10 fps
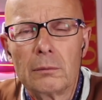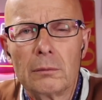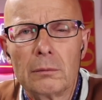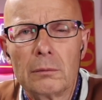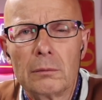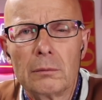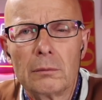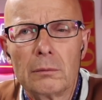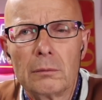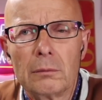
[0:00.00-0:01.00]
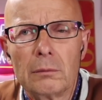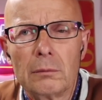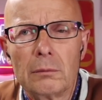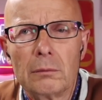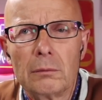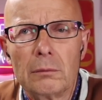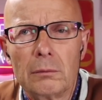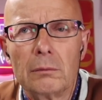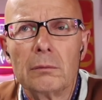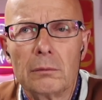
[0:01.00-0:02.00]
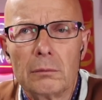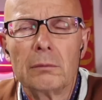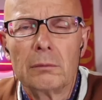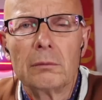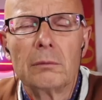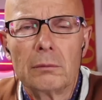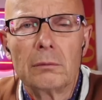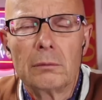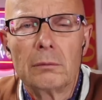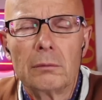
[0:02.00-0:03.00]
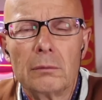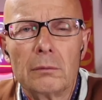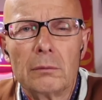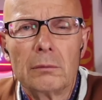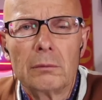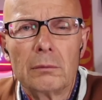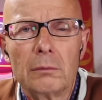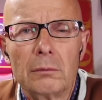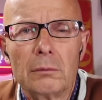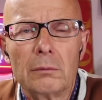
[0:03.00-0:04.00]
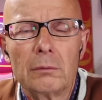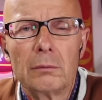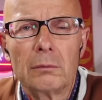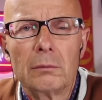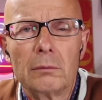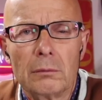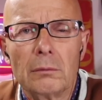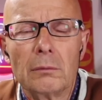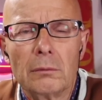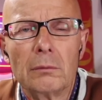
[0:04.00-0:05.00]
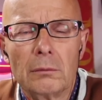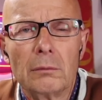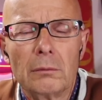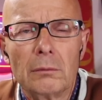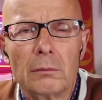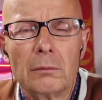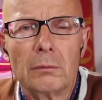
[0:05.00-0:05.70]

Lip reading: No words are spoken by the person on screen.